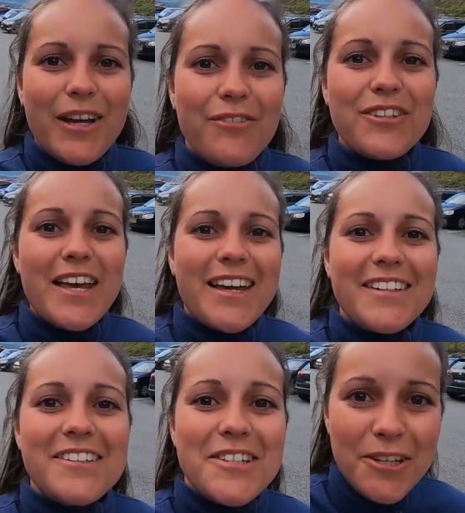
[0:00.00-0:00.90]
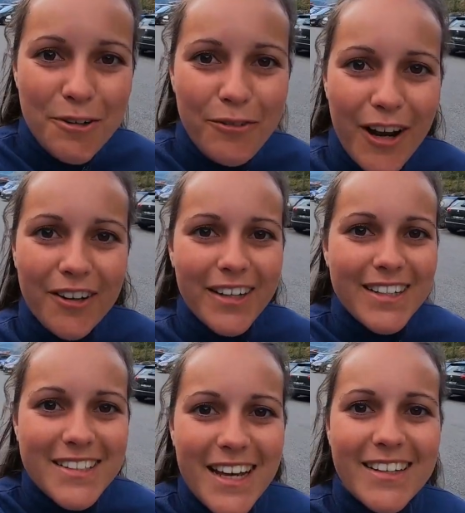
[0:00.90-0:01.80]
We have taken two
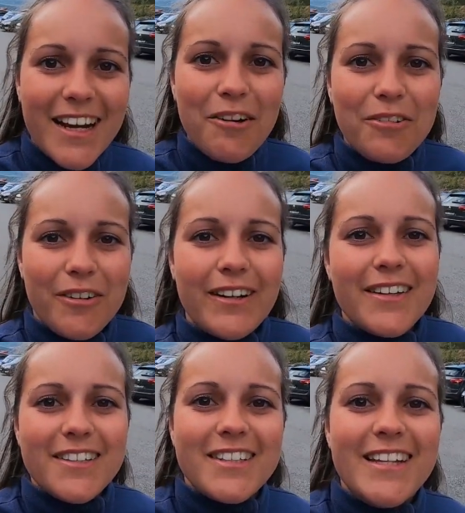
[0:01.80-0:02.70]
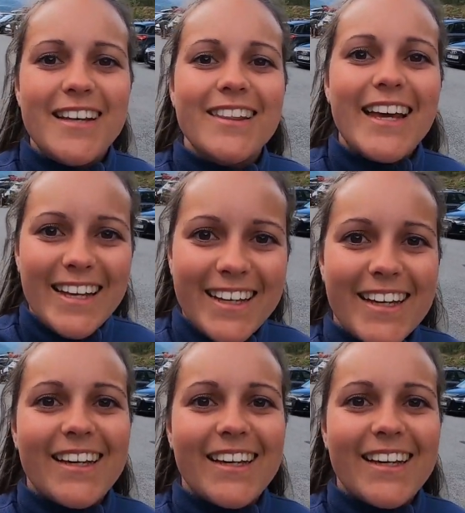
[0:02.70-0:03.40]
ferries and now we're ready to see a lake.